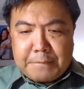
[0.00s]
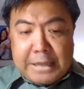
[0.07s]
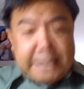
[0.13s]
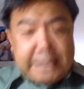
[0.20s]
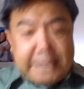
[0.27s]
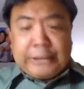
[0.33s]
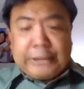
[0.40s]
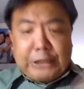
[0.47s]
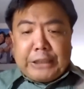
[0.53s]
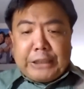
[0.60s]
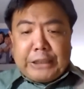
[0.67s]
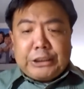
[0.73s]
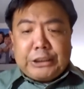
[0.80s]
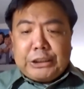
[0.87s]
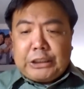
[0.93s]
In
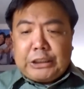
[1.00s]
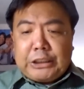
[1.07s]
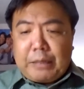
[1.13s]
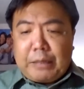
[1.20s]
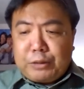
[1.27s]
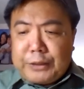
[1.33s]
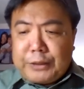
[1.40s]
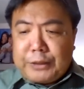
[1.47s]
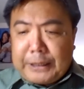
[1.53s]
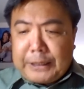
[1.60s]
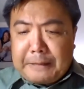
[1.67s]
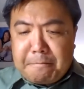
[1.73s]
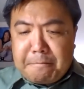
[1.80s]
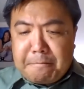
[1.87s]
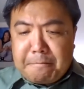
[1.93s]
Genesis chapter
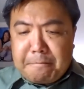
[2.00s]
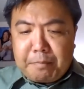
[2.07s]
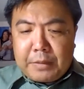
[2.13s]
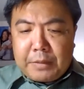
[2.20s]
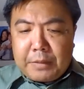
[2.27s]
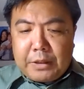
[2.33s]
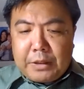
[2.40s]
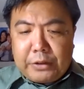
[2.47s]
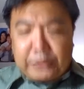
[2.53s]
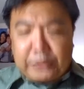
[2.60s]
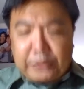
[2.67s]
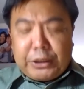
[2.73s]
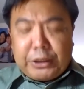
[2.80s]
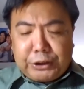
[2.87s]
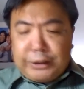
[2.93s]
9, there
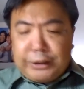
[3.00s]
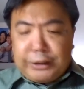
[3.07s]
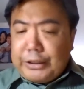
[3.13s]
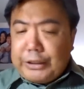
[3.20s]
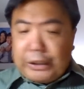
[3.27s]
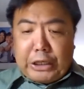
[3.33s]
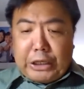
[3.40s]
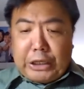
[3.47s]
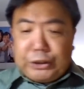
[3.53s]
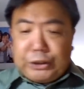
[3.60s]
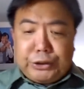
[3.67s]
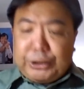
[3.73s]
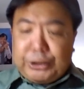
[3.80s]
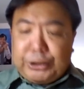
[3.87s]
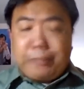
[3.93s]
are still
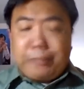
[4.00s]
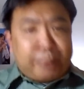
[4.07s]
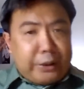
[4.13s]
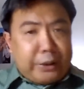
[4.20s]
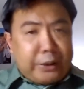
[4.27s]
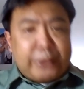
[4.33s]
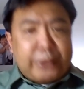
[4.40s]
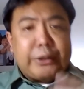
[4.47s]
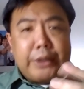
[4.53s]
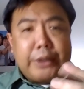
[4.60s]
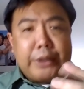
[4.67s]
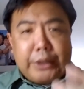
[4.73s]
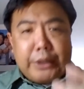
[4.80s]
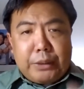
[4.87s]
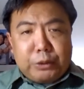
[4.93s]
indications that prayer
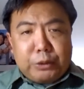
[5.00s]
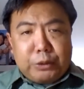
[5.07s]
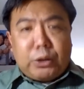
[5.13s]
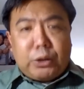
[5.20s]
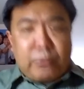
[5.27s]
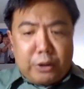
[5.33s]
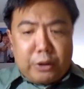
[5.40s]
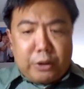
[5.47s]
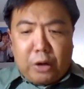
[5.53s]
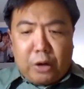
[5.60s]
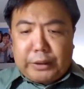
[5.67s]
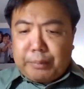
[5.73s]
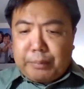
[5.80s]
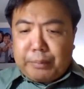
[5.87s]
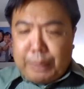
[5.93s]
was going
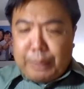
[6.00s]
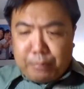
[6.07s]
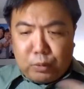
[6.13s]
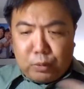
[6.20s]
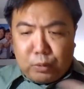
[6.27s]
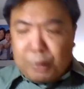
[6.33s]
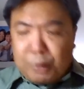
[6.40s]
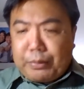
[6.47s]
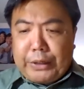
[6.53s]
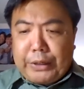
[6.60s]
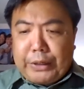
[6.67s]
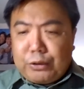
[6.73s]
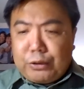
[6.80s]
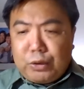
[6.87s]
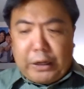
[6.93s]
on, that people were
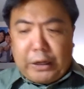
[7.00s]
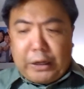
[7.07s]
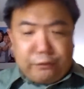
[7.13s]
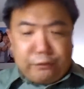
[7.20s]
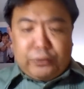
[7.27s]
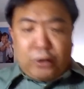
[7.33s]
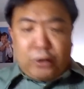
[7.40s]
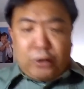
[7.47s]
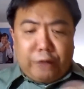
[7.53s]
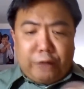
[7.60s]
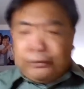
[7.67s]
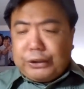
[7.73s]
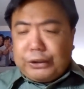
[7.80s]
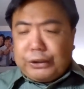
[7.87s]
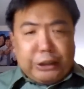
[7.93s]
praying to God, for
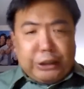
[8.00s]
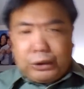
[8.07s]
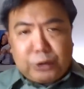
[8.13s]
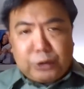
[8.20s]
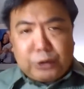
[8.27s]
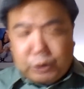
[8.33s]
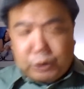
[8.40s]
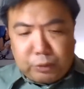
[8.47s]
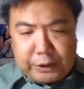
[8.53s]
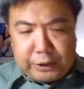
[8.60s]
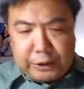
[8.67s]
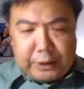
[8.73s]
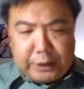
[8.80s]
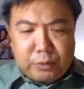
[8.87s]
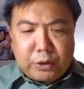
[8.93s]
conversations with
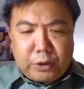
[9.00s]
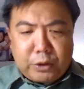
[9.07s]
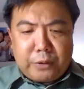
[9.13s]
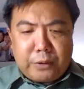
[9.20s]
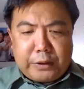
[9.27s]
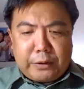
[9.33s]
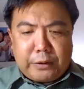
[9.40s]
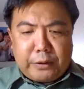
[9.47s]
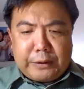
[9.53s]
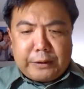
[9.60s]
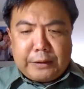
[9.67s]
God were going on.